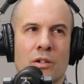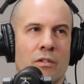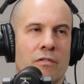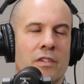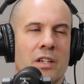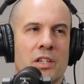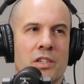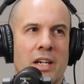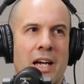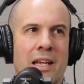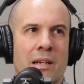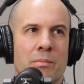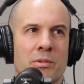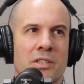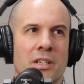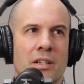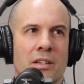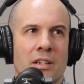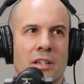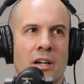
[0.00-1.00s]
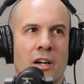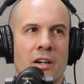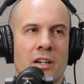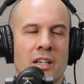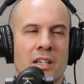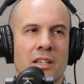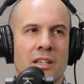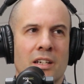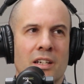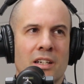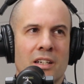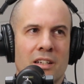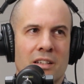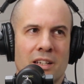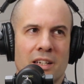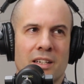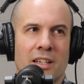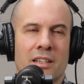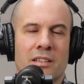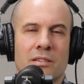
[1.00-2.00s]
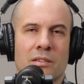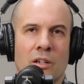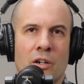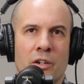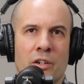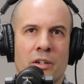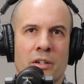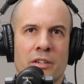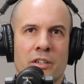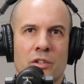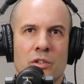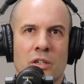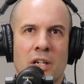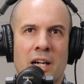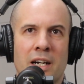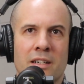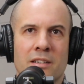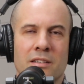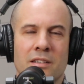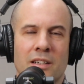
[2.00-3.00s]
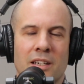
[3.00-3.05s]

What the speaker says: or finish 80% of the coating, then gets loaded onto trucks.